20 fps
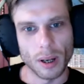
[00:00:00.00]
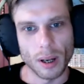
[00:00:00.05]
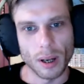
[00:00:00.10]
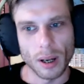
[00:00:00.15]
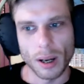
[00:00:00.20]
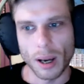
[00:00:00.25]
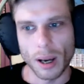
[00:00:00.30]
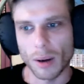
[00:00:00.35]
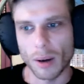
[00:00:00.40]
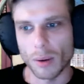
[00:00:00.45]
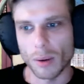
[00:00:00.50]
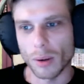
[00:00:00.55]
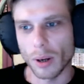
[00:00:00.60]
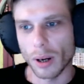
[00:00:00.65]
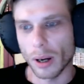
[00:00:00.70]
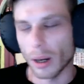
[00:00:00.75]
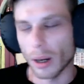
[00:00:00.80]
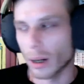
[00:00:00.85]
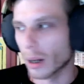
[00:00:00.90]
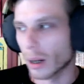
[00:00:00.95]
how
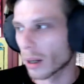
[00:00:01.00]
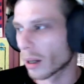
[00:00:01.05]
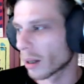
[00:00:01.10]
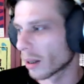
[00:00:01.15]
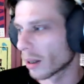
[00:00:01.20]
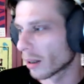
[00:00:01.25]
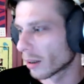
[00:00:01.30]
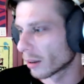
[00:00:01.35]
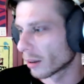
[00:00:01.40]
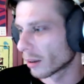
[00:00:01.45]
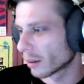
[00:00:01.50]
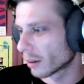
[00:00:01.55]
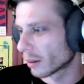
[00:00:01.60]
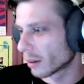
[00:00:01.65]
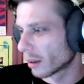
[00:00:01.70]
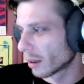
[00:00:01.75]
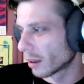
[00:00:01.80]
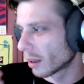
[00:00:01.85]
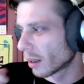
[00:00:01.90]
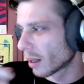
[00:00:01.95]

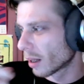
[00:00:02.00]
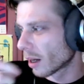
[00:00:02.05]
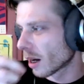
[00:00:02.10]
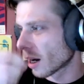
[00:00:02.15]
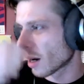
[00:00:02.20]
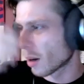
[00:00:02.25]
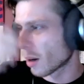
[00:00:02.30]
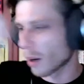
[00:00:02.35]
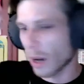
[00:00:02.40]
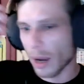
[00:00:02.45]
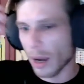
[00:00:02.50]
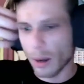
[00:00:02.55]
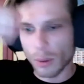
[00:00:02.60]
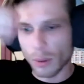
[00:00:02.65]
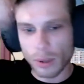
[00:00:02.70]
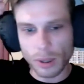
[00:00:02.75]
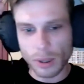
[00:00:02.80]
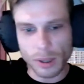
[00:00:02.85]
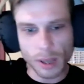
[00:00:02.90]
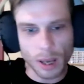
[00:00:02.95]

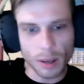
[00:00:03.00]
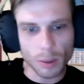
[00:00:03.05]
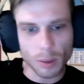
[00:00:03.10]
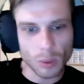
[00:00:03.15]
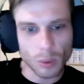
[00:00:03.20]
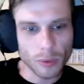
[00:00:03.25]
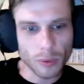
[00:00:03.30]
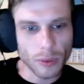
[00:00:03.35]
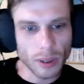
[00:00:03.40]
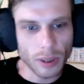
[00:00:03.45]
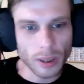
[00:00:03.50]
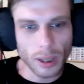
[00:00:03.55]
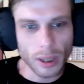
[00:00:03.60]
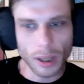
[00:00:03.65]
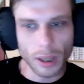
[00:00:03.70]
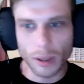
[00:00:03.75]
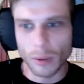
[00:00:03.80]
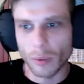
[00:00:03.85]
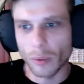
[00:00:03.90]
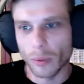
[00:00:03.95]
does that all fit
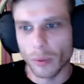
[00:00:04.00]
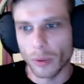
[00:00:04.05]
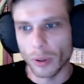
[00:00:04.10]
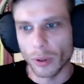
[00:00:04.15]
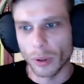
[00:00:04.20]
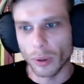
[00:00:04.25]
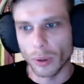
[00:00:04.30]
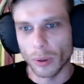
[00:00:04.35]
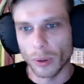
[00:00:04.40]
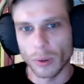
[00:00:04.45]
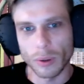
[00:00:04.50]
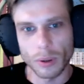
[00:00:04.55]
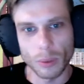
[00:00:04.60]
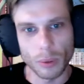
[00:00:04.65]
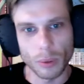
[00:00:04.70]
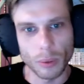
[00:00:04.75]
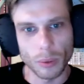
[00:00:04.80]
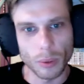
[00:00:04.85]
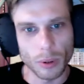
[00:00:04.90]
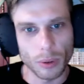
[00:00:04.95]
in for you
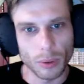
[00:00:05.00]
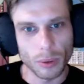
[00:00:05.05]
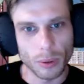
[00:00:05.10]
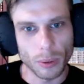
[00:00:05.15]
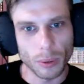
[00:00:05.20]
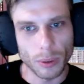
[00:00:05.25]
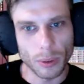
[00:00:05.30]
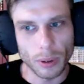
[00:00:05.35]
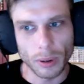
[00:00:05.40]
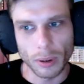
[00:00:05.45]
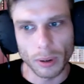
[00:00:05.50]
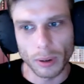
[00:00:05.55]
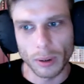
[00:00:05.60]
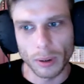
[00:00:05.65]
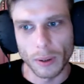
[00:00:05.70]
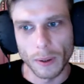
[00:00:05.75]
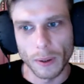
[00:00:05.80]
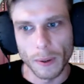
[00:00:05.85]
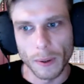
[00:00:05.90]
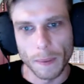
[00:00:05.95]
with what you're doing?
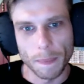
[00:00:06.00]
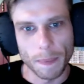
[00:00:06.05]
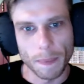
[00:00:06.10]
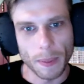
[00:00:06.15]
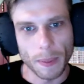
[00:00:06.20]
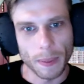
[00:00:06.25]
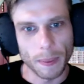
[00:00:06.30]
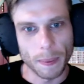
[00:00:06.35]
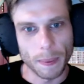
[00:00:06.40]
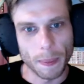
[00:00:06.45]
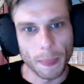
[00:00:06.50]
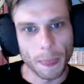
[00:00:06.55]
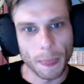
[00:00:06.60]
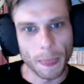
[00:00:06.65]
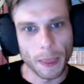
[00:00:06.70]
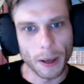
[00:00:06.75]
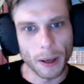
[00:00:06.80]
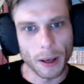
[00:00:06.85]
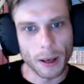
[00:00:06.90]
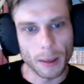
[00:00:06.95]

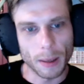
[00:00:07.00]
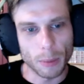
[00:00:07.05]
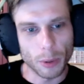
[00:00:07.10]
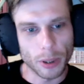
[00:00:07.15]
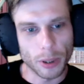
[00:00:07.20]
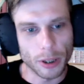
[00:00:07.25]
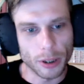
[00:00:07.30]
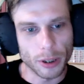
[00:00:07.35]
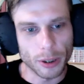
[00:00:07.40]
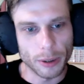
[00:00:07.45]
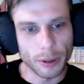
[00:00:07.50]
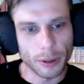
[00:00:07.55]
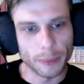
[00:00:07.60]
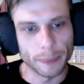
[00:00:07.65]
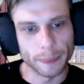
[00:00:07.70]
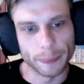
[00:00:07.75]
The collaboration.